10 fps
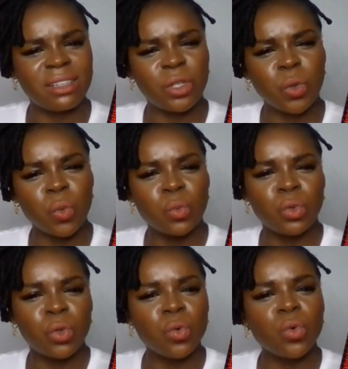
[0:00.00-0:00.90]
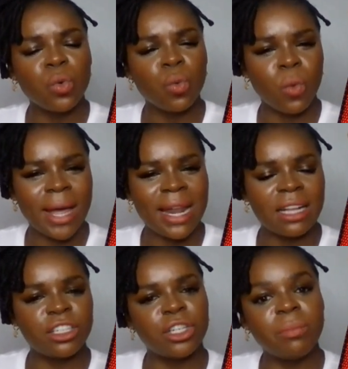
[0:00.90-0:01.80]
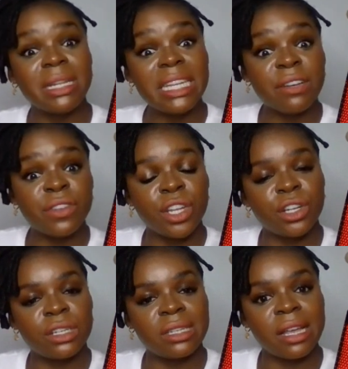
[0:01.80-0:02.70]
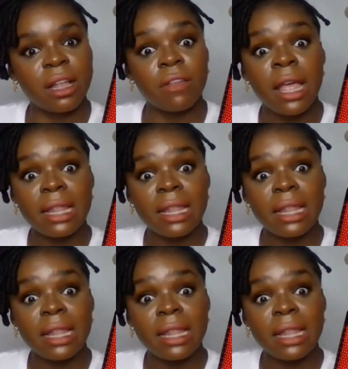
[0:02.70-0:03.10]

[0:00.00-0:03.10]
to do well, and she believed in herself,